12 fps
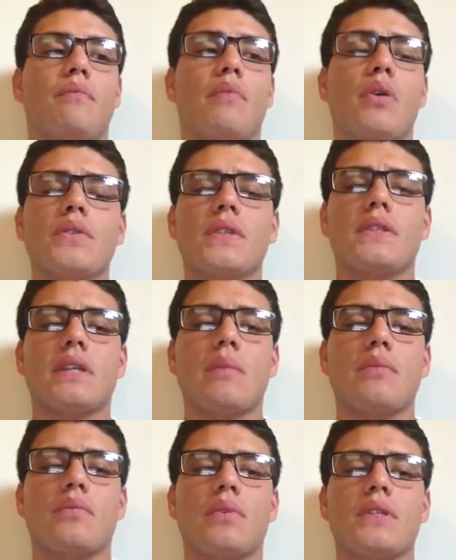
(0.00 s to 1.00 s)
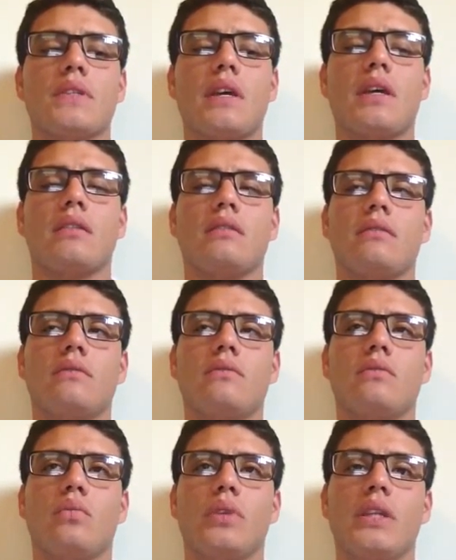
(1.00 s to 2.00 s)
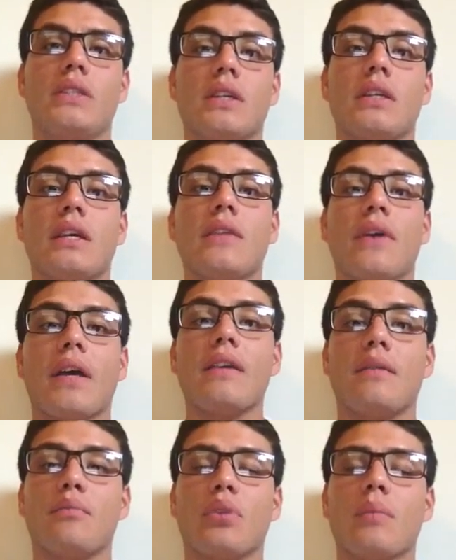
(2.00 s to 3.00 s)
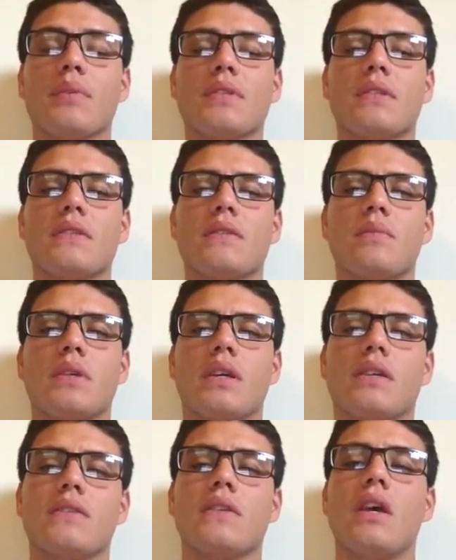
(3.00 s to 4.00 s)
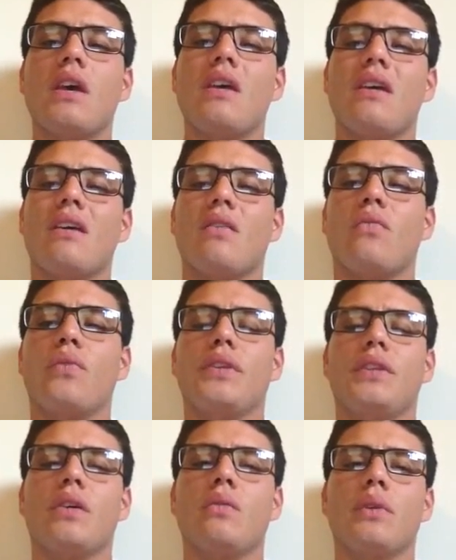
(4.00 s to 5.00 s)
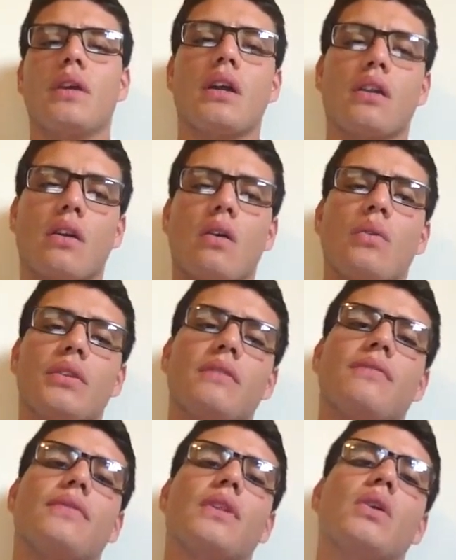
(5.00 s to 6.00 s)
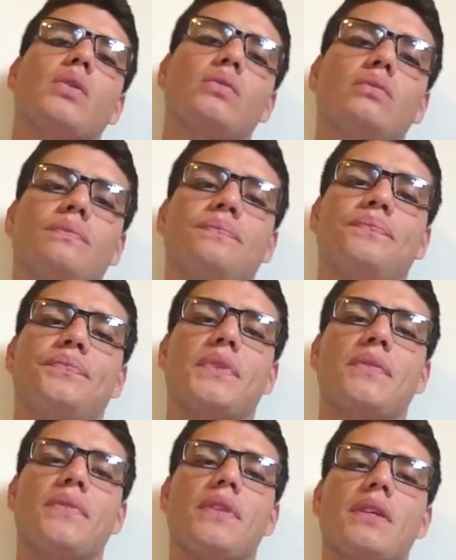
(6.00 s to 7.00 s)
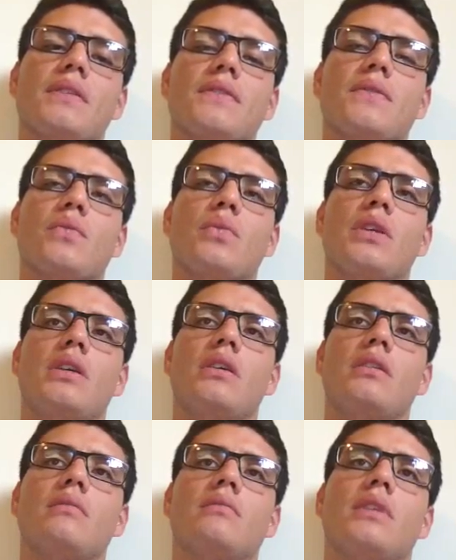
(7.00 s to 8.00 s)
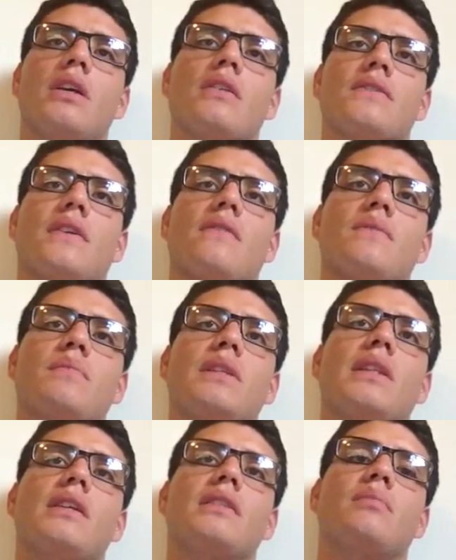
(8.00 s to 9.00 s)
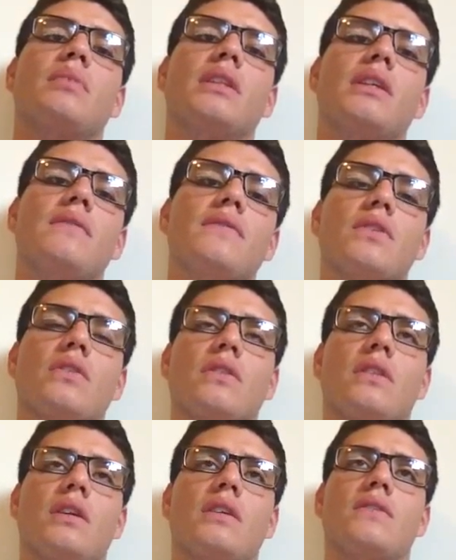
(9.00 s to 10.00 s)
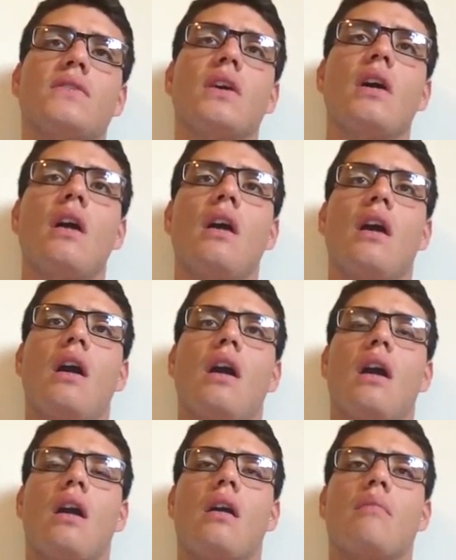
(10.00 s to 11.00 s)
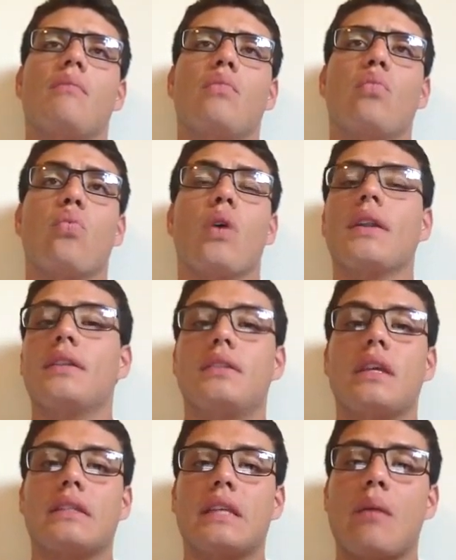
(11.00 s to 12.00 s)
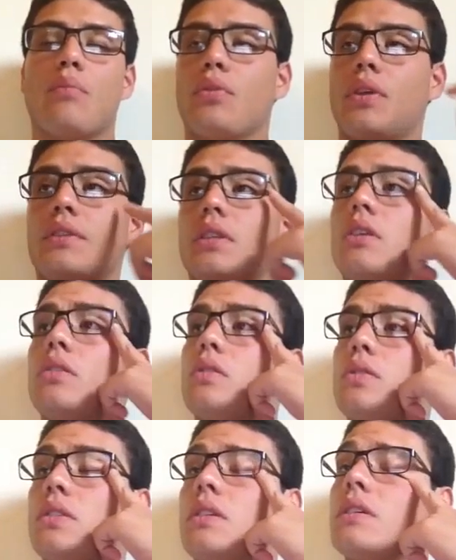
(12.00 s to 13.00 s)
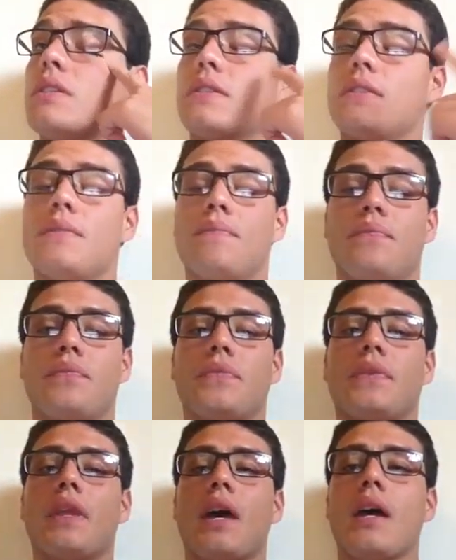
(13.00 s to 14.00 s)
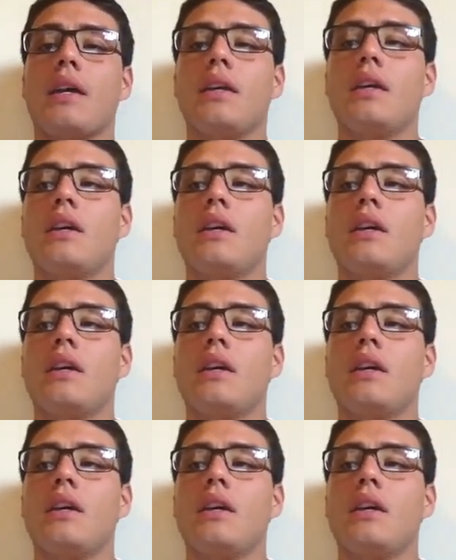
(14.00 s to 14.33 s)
Most of the time, the reason that we need to identify hidden premises is because if we don't, we kind of go with the flow of things. We let ourselves be led to believe certain things. One example that they used is that